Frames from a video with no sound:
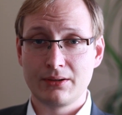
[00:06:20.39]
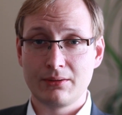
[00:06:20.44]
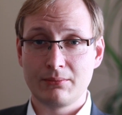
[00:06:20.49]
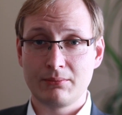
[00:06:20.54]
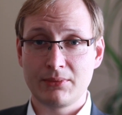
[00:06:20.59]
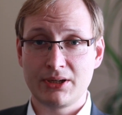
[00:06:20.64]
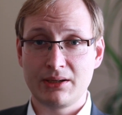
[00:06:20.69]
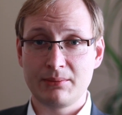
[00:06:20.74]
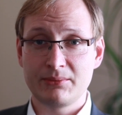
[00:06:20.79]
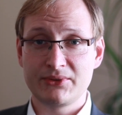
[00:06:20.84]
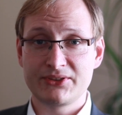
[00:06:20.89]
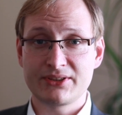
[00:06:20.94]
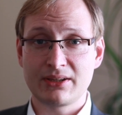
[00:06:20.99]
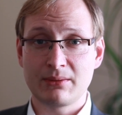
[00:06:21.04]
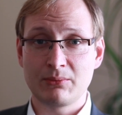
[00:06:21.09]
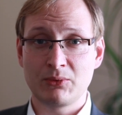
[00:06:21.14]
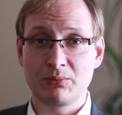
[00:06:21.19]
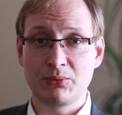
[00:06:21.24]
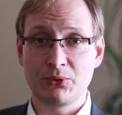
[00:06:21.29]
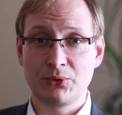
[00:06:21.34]
My name is
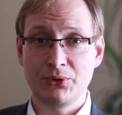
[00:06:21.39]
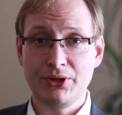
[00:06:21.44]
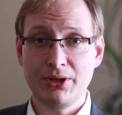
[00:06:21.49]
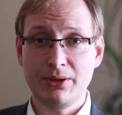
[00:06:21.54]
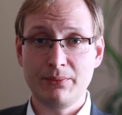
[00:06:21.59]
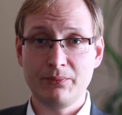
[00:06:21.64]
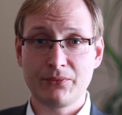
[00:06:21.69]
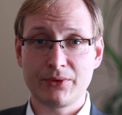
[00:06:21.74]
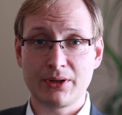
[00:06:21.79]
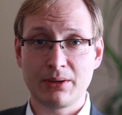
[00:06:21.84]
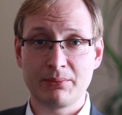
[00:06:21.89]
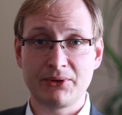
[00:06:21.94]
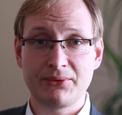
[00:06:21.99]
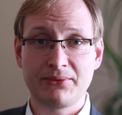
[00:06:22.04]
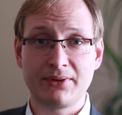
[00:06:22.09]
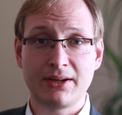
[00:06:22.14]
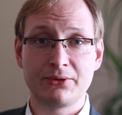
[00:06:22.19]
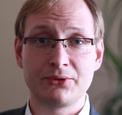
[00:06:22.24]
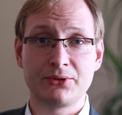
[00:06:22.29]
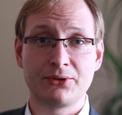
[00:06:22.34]
Samo Burja. I'm the
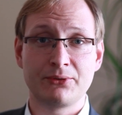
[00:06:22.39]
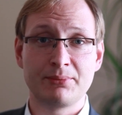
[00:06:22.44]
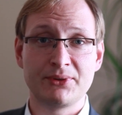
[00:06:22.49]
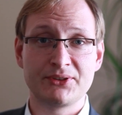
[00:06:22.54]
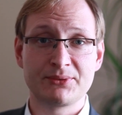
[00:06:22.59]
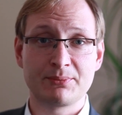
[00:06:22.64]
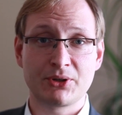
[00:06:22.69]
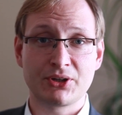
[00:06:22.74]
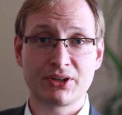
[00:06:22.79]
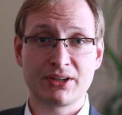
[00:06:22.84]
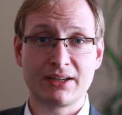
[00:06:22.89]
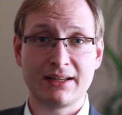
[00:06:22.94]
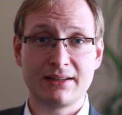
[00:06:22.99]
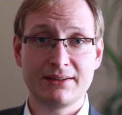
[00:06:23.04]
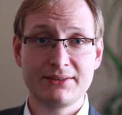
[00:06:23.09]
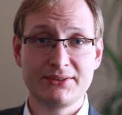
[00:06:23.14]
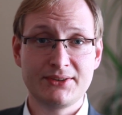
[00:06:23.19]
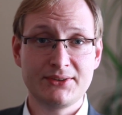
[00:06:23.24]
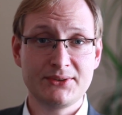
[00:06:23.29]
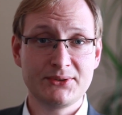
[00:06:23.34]
founder of Bismarck
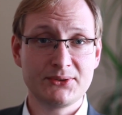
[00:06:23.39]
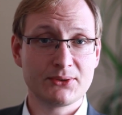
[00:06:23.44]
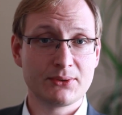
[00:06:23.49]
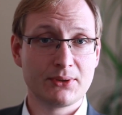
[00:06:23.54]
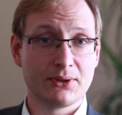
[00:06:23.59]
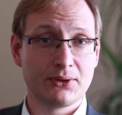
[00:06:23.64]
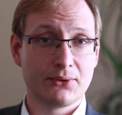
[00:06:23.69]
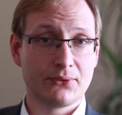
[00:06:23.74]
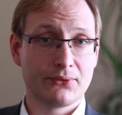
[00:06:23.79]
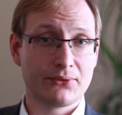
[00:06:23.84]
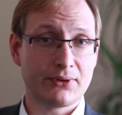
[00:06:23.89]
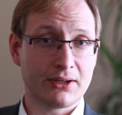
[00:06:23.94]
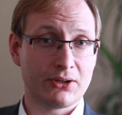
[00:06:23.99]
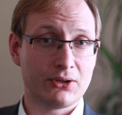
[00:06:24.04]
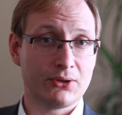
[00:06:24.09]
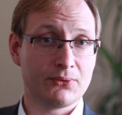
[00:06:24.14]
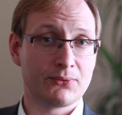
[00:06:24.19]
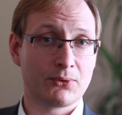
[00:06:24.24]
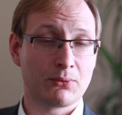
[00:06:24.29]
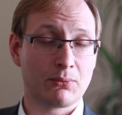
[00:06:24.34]
Analysis. Thank
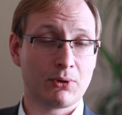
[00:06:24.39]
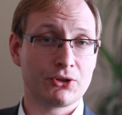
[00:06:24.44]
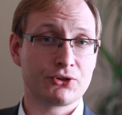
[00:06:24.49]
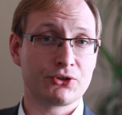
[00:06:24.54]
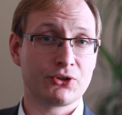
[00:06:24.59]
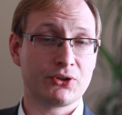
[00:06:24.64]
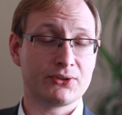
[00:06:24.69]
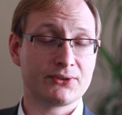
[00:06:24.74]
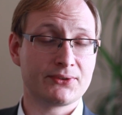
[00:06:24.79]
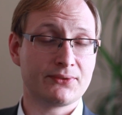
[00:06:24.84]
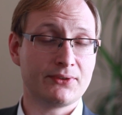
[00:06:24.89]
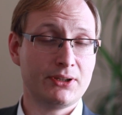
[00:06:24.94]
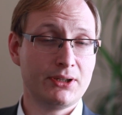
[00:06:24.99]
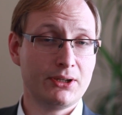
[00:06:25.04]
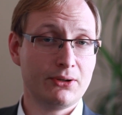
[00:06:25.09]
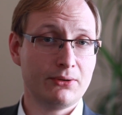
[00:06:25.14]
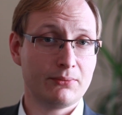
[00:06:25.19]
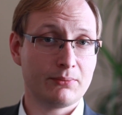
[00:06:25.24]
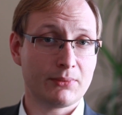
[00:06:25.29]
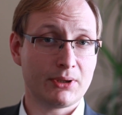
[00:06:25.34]
you for watching this
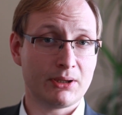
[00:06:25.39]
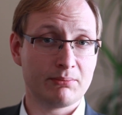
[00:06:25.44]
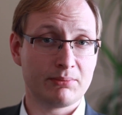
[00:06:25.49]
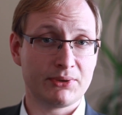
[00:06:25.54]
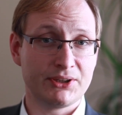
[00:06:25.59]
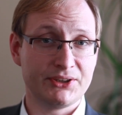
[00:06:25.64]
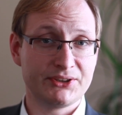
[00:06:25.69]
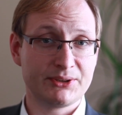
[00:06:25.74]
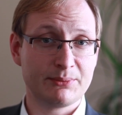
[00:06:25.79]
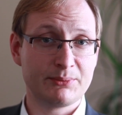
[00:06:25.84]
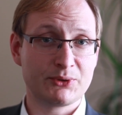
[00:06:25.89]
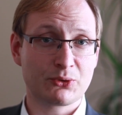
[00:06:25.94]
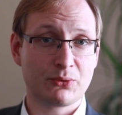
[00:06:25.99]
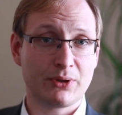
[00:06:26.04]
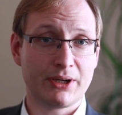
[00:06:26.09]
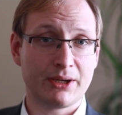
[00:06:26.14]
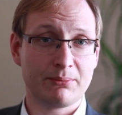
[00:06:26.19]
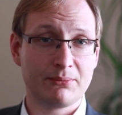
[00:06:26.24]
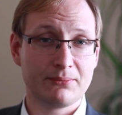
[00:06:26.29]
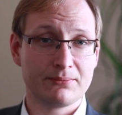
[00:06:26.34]
video, and please
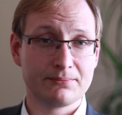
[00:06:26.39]
subscribe.